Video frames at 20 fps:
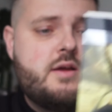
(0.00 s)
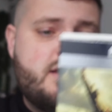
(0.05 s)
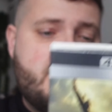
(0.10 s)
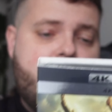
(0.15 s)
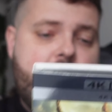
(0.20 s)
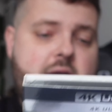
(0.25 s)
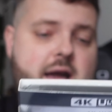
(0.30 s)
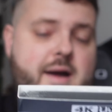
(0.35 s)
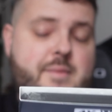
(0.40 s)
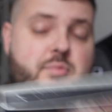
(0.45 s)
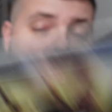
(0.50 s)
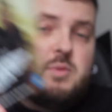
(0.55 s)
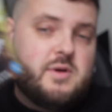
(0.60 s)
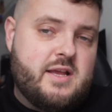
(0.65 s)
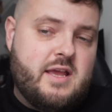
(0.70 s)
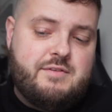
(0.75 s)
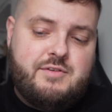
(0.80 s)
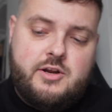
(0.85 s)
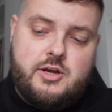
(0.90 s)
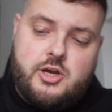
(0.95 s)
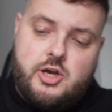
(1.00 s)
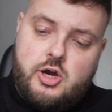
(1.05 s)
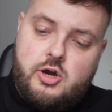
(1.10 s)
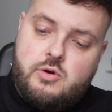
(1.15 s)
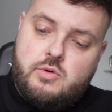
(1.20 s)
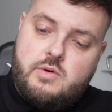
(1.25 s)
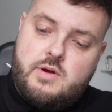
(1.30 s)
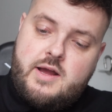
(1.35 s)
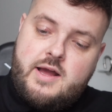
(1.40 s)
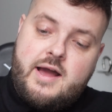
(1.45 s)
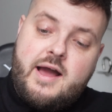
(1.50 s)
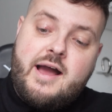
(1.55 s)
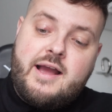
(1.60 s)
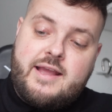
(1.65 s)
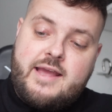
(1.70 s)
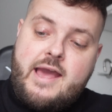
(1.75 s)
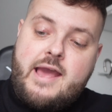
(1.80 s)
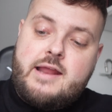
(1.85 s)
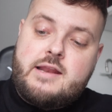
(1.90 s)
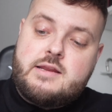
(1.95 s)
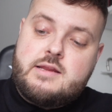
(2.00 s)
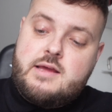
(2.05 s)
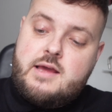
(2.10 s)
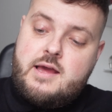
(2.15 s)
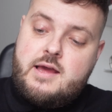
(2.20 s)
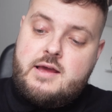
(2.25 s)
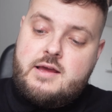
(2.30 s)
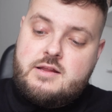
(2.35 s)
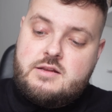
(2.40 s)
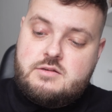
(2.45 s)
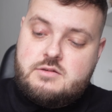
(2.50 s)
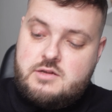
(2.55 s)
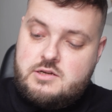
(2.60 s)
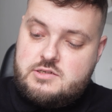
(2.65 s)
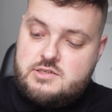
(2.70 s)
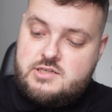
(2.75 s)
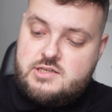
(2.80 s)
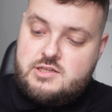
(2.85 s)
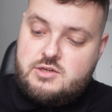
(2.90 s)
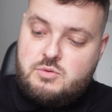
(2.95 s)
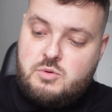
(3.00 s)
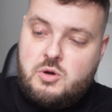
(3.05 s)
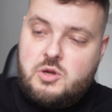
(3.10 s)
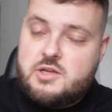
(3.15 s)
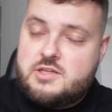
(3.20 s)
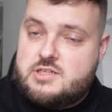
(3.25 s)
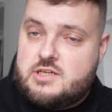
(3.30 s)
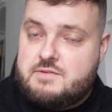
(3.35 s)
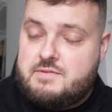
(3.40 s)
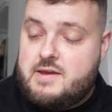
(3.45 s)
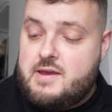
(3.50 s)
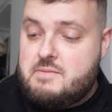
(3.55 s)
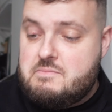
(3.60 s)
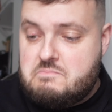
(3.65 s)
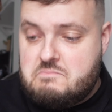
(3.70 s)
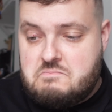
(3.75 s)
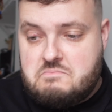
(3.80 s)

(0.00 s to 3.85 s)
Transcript: But we'll give it a go again and see the quality of it.